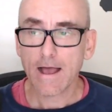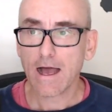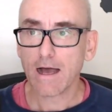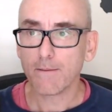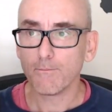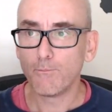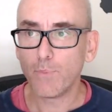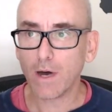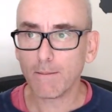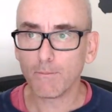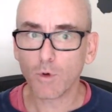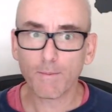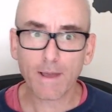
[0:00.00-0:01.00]

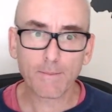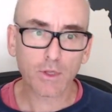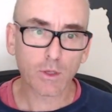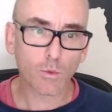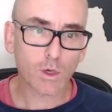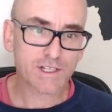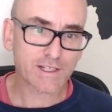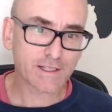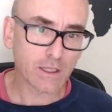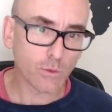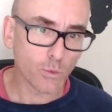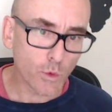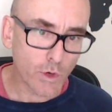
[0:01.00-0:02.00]
but more people are
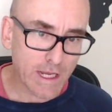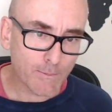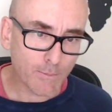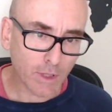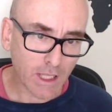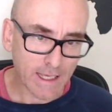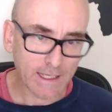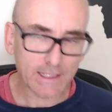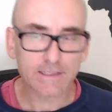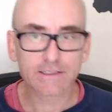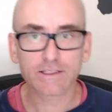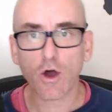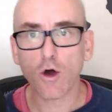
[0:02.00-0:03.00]
watching the
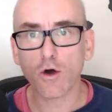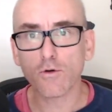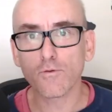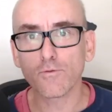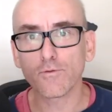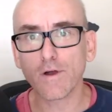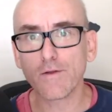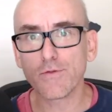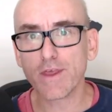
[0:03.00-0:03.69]
replays of